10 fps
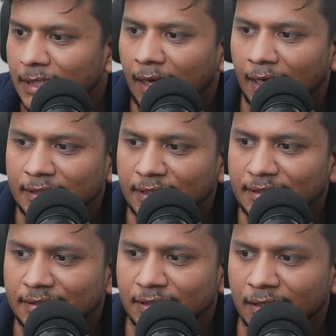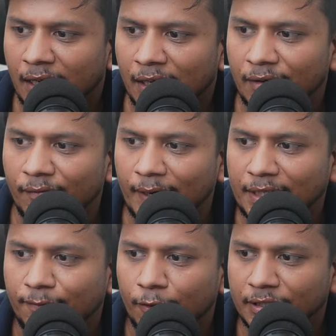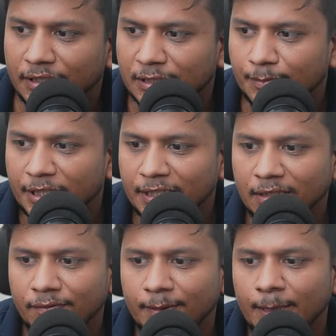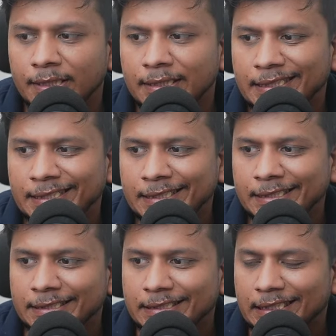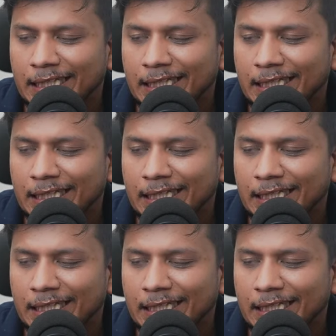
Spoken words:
And the reason I went for this particular one is